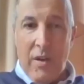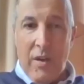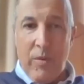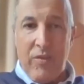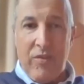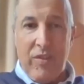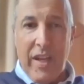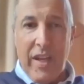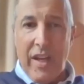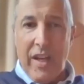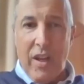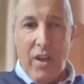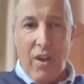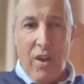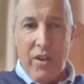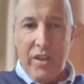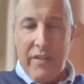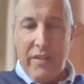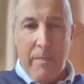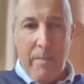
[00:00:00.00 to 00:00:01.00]
we're seeing a
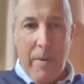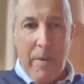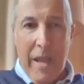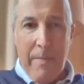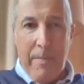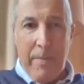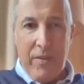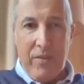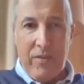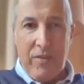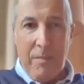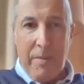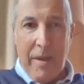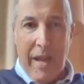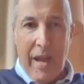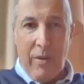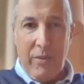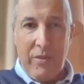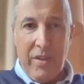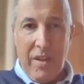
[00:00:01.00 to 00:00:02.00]
lot in the papers
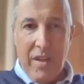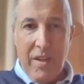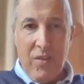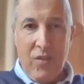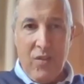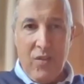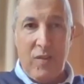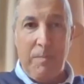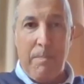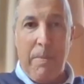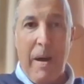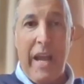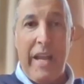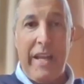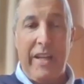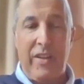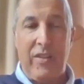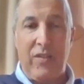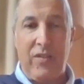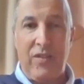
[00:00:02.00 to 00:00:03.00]
about
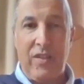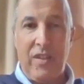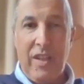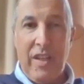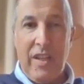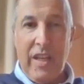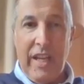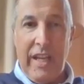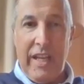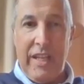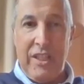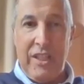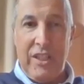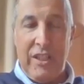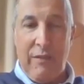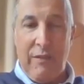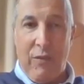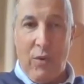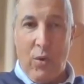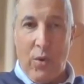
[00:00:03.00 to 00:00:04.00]
spikes in
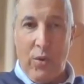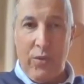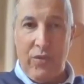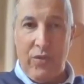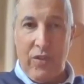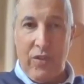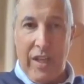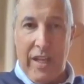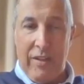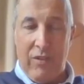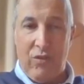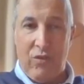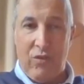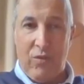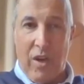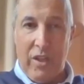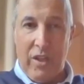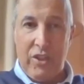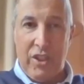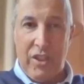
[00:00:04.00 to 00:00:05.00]
divorce
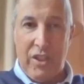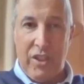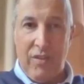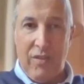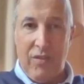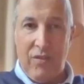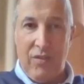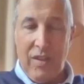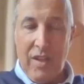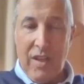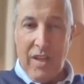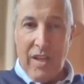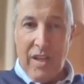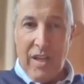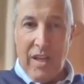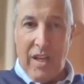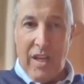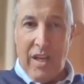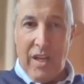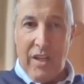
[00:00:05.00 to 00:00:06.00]
instructions
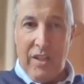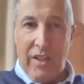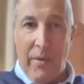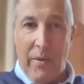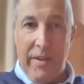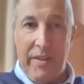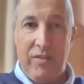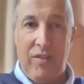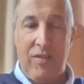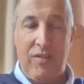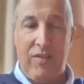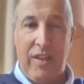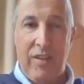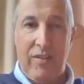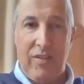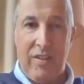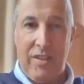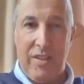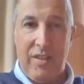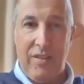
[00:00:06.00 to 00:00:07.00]
going to
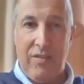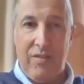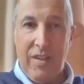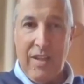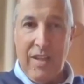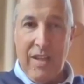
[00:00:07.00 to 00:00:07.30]
solicitors.